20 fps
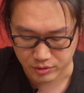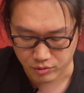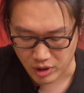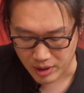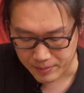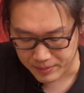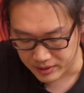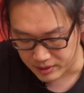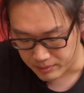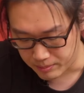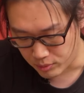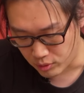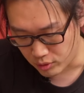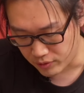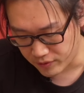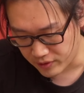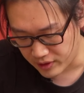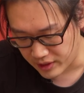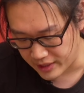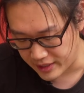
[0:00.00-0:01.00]
grabbing the ball
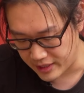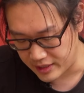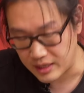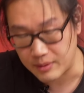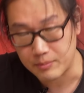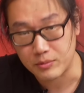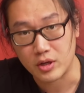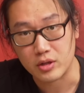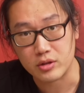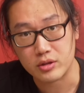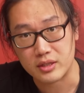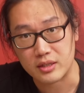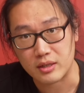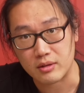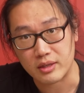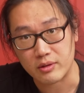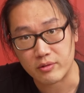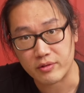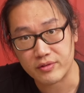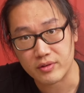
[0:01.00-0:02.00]
of clay and I'm not
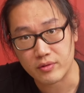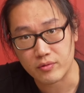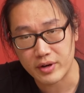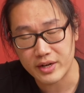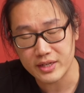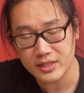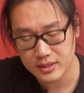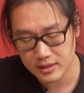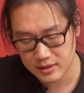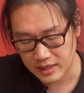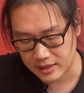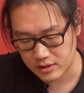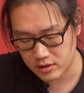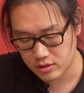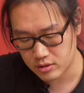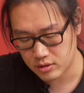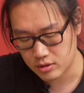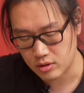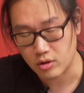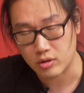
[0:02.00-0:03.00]
dealing with the rest,
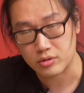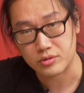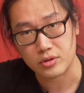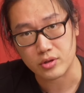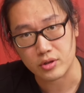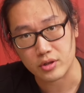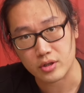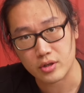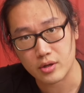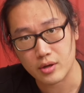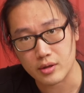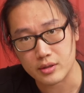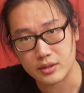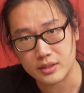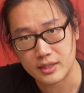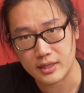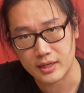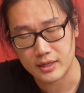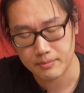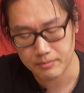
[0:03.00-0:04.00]
that's also going to cause
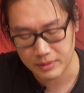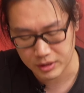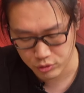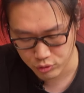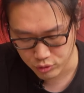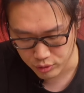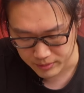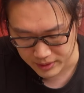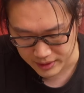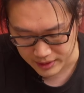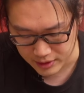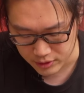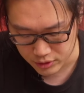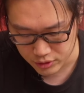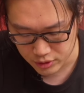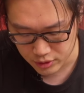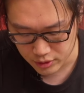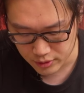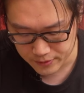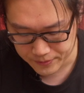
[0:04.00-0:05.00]
a mushrooming
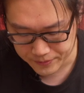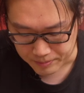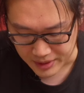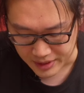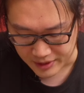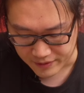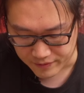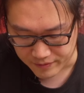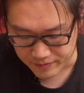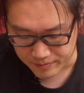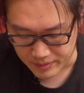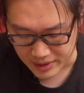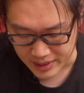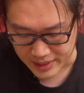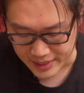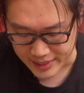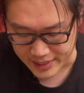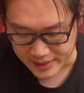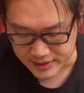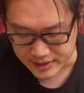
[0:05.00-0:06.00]
issue. But if my
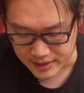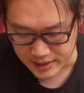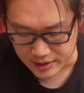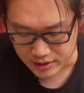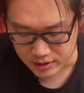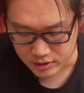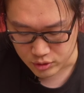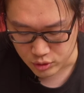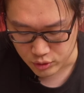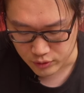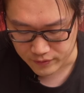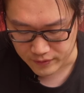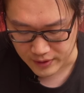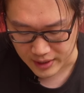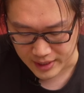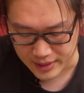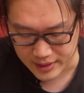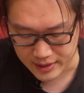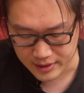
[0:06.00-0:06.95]
hands are too far